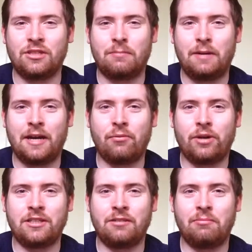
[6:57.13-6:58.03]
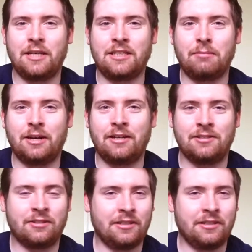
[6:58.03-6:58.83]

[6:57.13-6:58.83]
in the back watching the match on the monitor,